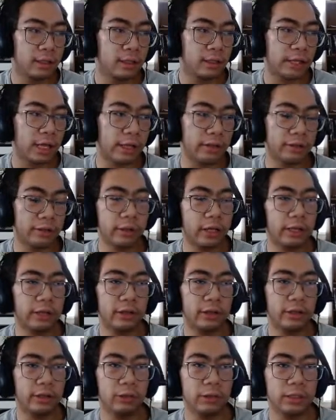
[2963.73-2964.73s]
I
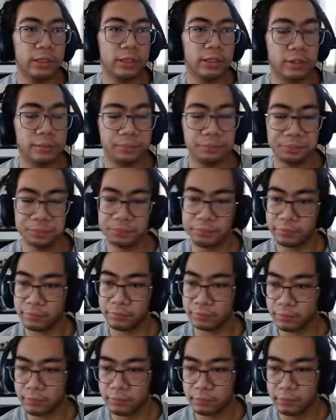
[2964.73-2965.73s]
thought he was
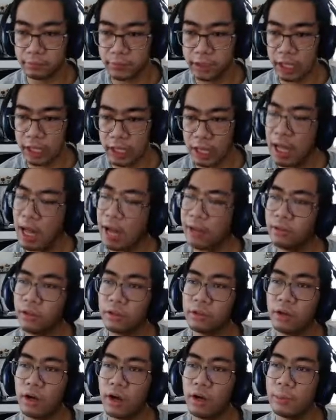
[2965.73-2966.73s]
I thought
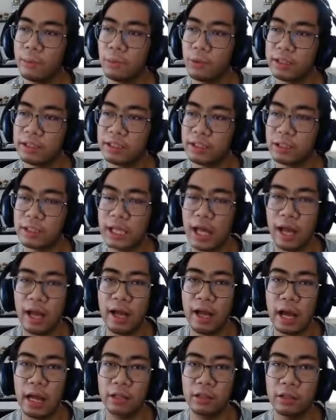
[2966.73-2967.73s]
Caught Up was the guy.
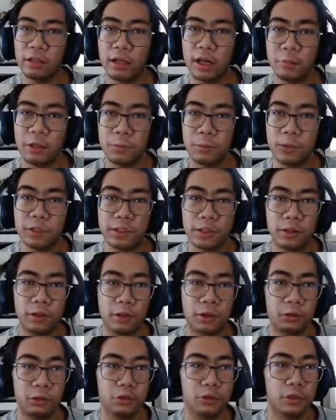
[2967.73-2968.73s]
I thought Caught Up was the
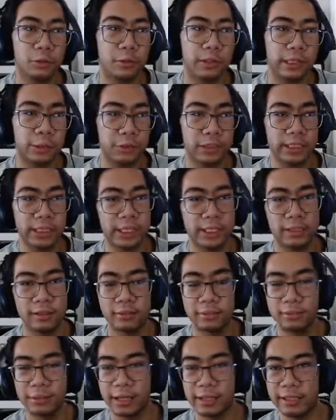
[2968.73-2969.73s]
clone trooper that was
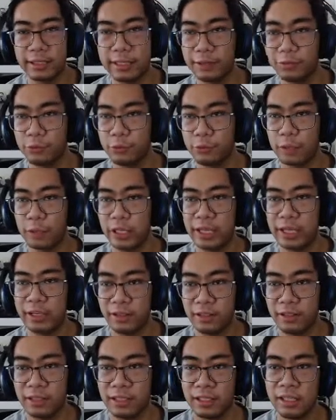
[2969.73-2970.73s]
eaten by that
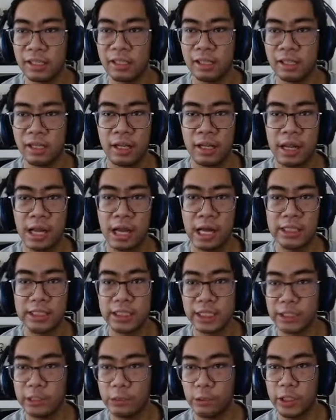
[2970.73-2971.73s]
eel
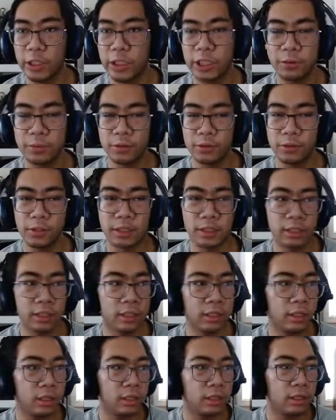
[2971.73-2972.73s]
outside the Rishi Moon.
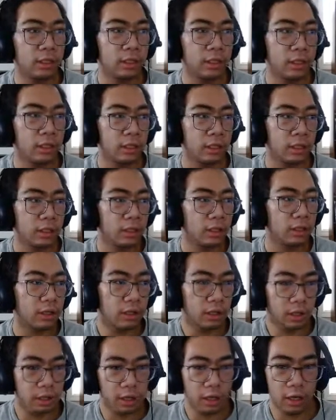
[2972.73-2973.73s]

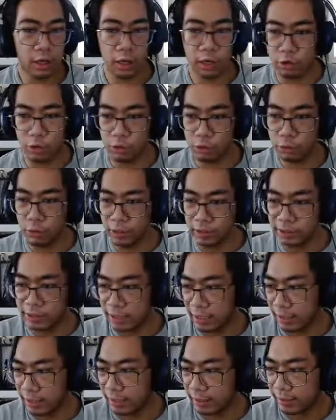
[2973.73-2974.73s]
Who was
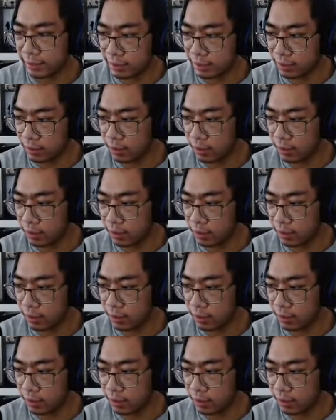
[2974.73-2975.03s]
that?